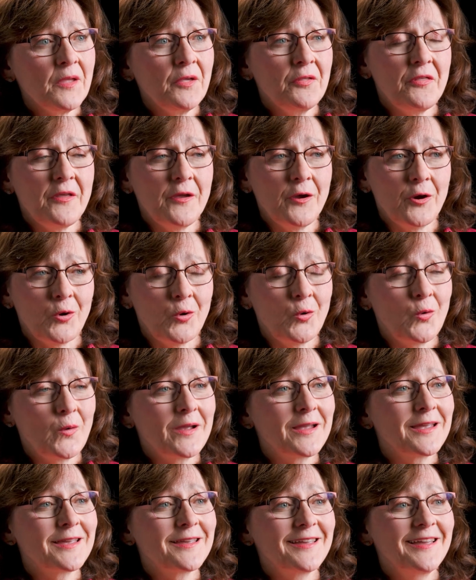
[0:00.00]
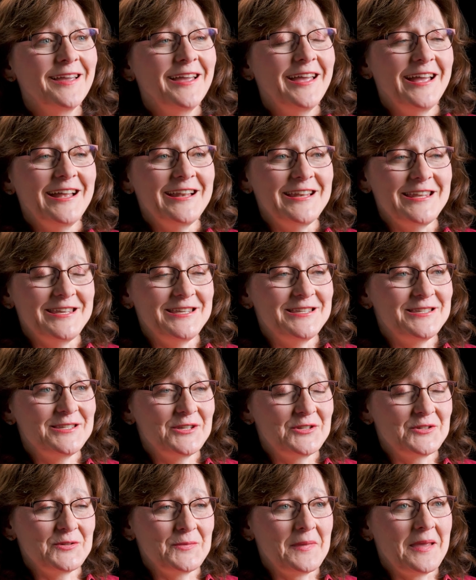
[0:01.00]
They are quick and
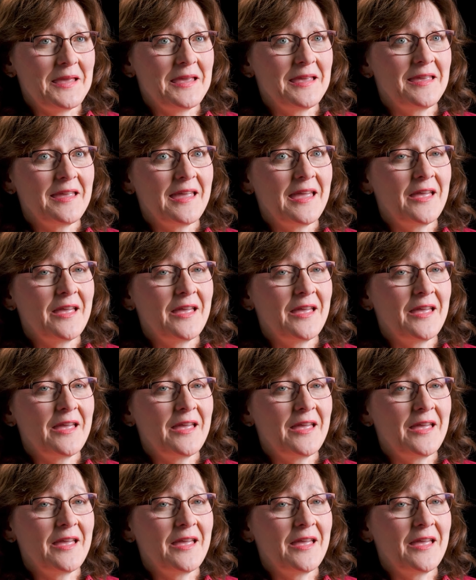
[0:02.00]
easy to make,